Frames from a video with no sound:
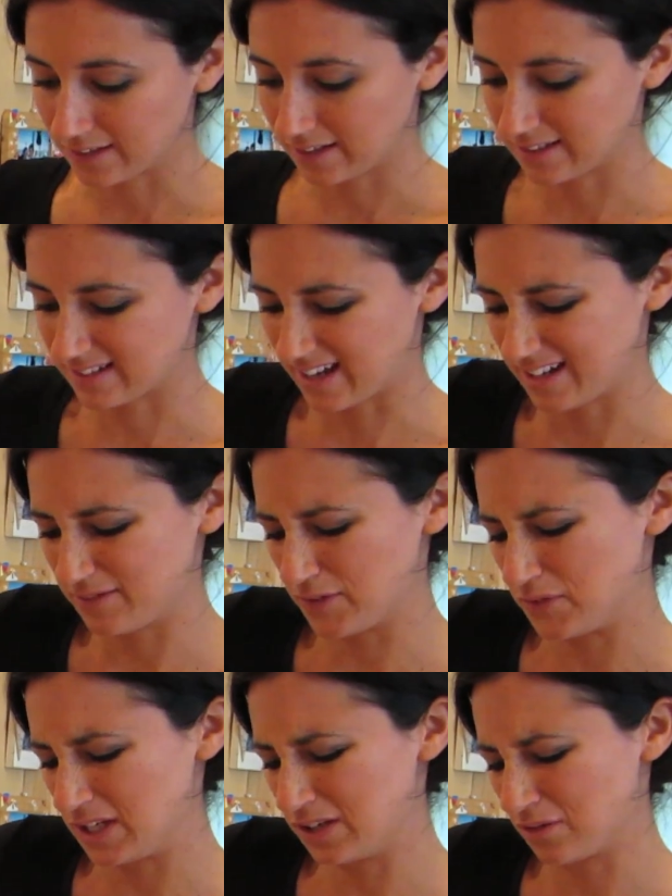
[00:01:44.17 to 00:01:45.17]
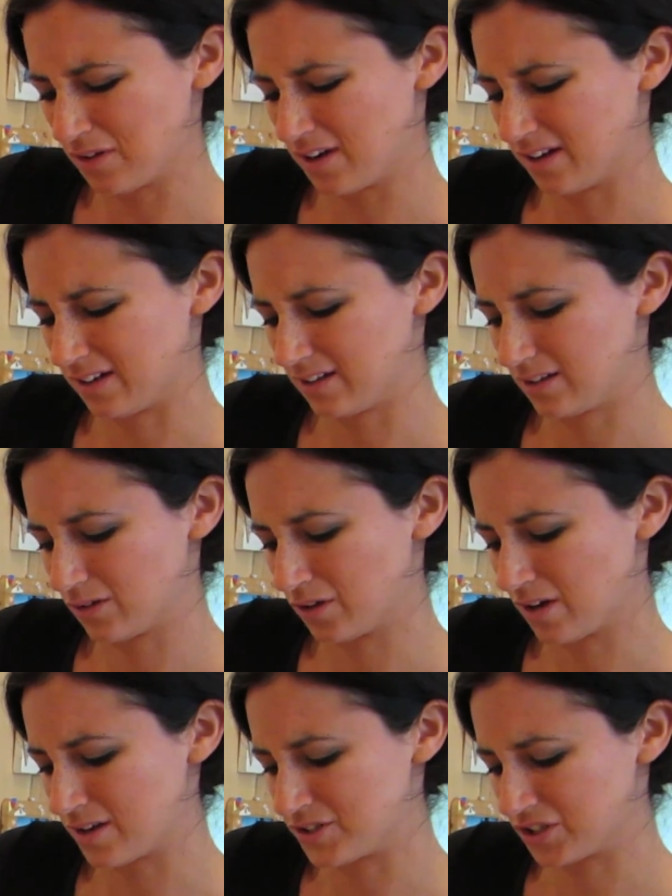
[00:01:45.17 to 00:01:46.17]
It's kind of, if you eat it raw or
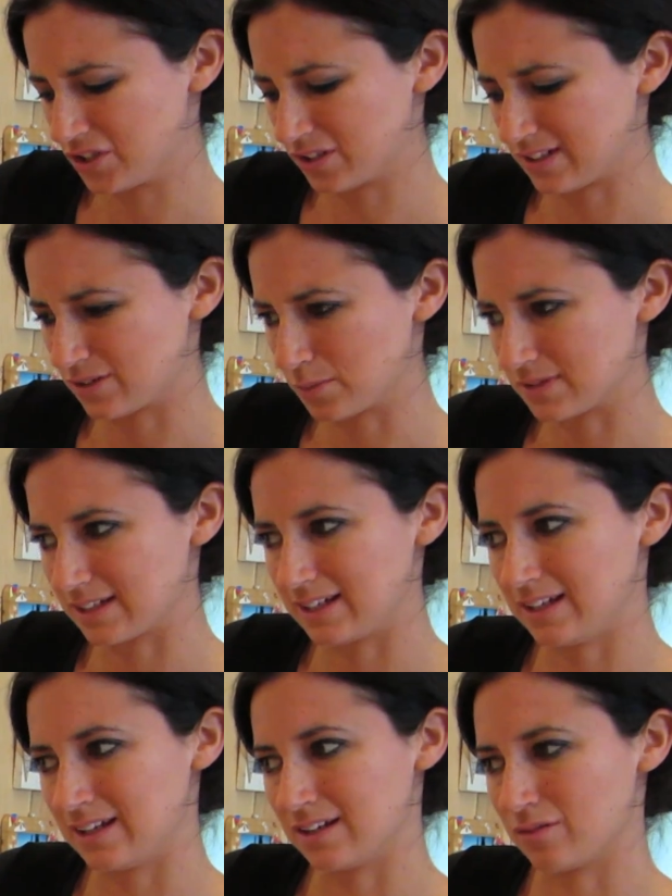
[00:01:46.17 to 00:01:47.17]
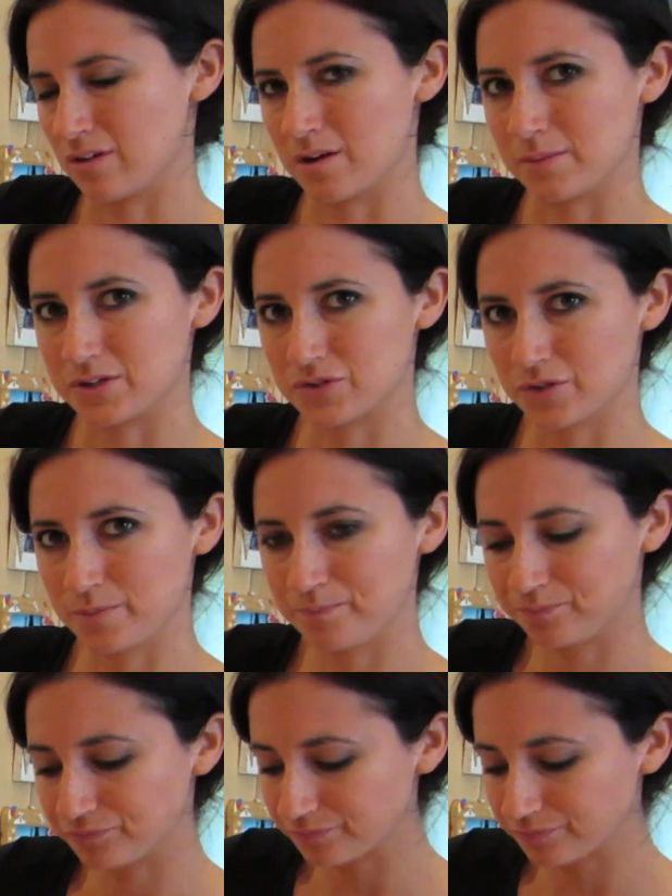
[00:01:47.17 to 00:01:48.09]
undercooked, it's almost like eating a raw mushroom,